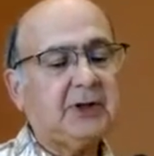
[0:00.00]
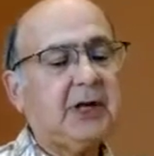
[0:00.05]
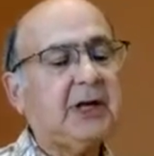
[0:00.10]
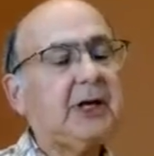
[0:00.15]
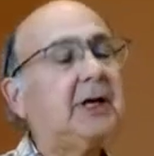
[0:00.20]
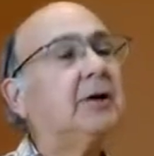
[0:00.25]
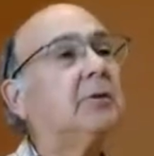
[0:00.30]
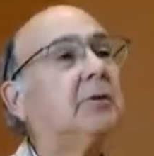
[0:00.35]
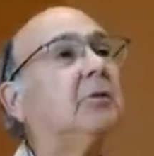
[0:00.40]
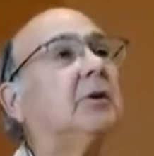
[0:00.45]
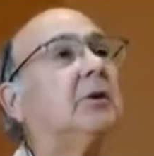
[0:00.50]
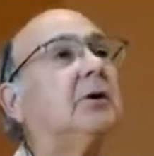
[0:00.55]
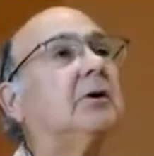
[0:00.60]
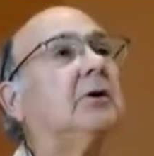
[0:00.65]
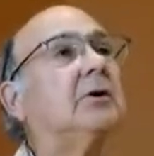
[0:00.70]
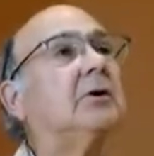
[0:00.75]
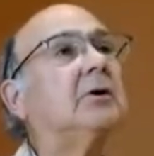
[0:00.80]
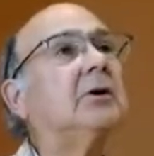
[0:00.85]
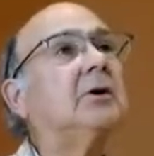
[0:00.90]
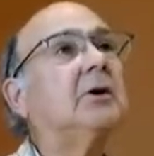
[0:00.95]
name,
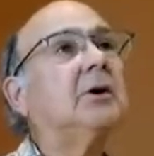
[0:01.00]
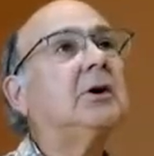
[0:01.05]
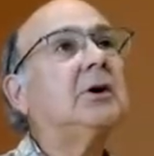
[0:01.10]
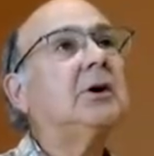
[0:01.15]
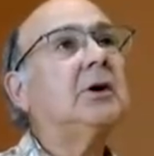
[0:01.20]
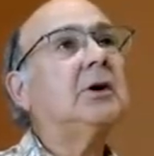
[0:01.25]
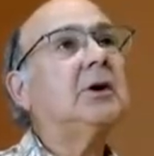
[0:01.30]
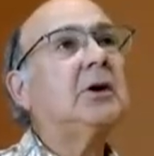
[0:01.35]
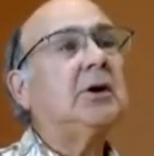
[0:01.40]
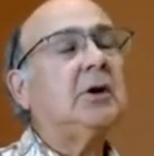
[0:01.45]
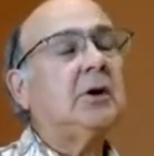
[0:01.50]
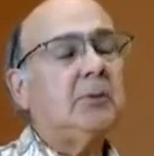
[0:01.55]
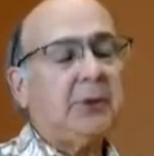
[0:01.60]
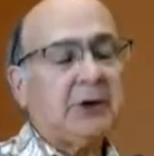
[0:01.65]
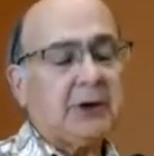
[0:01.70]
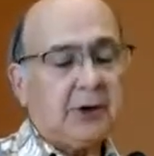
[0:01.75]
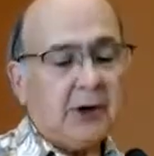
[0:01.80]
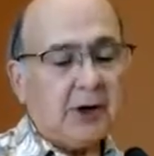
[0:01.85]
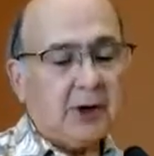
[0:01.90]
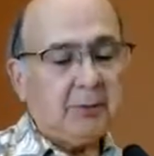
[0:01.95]

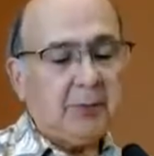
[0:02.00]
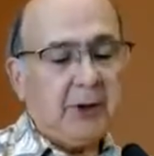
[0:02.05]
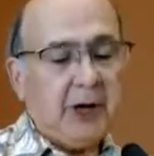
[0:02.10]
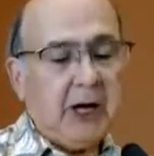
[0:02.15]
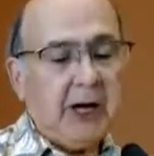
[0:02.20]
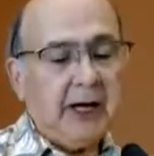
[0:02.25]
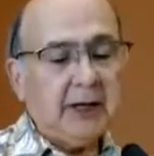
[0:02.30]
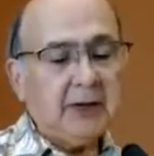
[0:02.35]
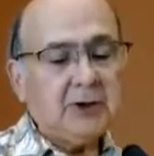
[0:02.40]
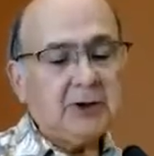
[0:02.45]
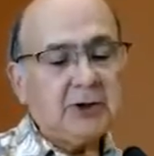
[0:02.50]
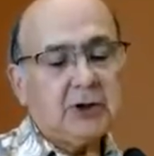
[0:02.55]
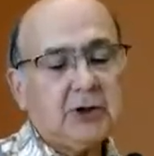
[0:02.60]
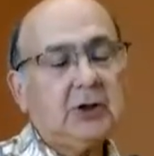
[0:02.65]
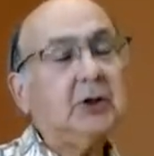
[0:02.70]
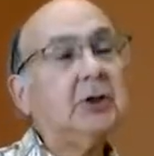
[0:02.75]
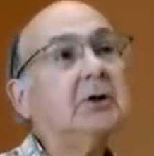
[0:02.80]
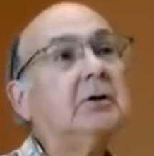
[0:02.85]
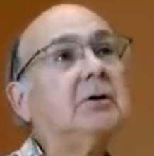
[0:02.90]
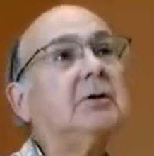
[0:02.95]
but
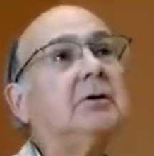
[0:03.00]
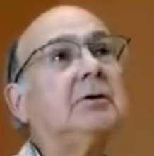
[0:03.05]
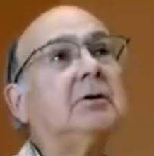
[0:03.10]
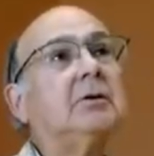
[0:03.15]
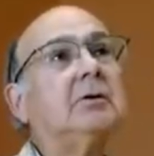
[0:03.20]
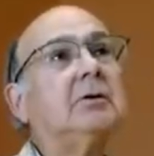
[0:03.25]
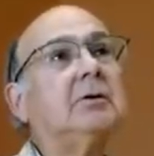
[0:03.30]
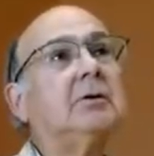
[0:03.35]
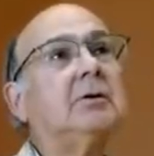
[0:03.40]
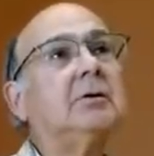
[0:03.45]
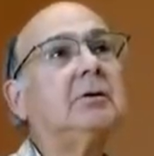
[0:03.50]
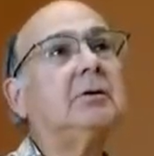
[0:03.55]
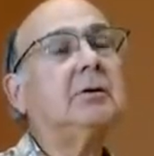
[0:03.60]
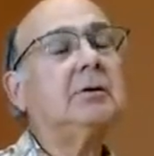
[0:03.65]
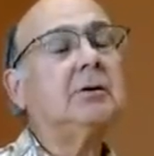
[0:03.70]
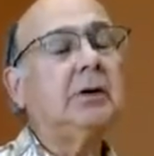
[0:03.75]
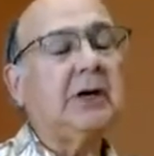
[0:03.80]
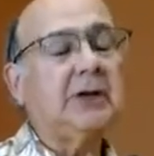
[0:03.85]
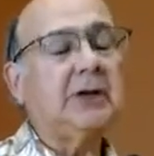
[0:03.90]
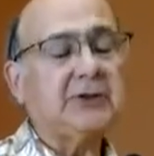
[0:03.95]
garbology,
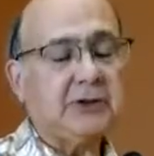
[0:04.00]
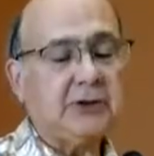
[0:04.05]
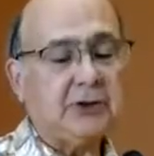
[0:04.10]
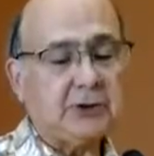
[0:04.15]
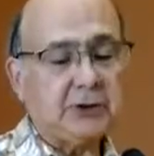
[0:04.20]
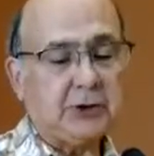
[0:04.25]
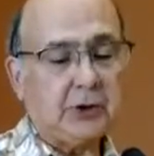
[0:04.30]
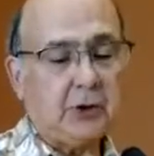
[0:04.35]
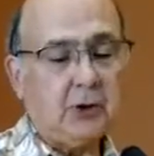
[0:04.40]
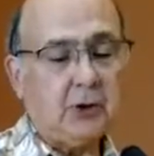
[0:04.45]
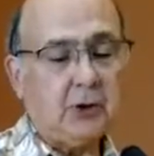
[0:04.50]
as it is